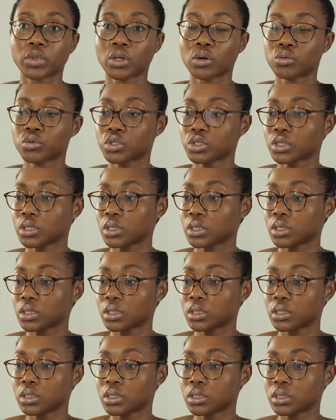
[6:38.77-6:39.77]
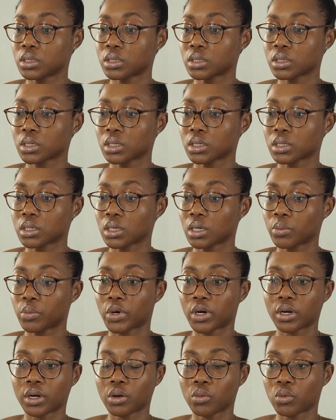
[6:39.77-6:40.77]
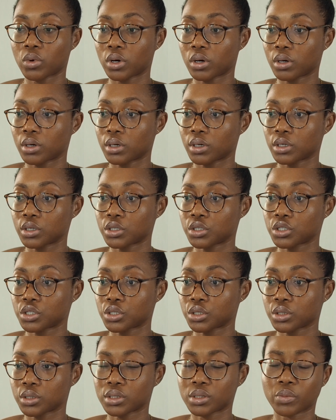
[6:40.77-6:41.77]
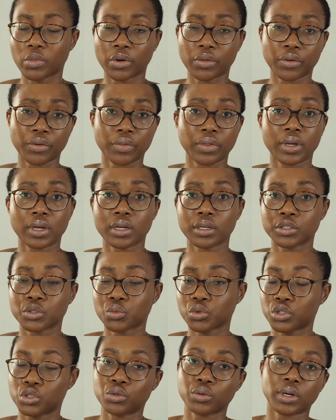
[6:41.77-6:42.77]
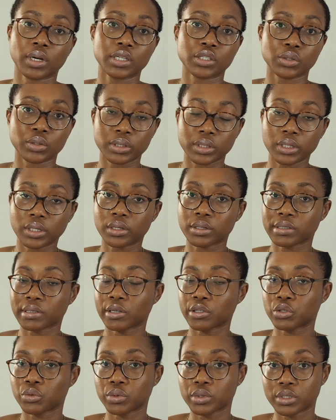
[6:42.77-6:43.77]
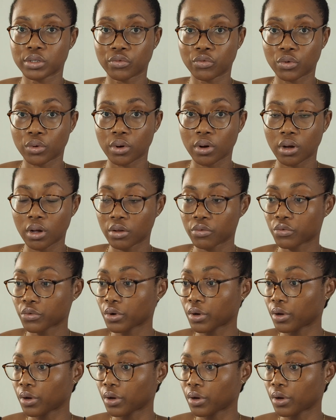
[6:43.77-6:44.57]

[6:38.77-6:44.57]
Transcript: lotions, uh, a body wash, some other things, which you guys will see because I'll do a Sephora haul for